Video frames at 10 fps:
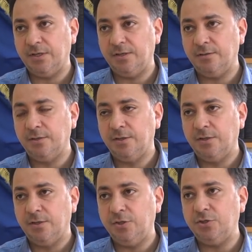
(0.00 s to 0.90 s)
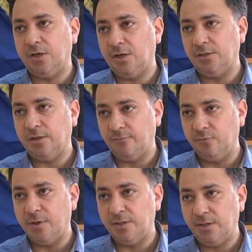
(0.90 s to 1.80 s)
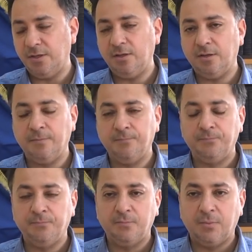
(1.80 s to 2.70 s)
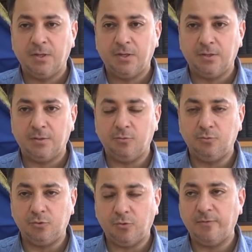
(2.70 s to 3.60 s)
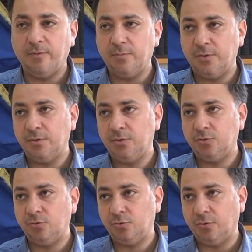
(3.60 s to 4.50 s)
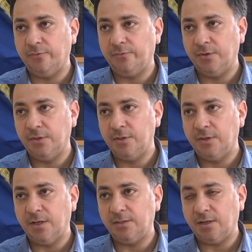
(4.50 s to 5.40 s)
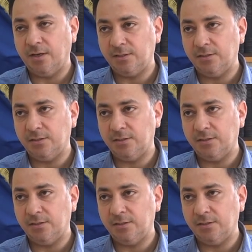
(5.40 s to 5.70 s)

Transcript: Raffi Kortoshian also referred to the village of Parukh, which recently come under the control of Azerbaijan,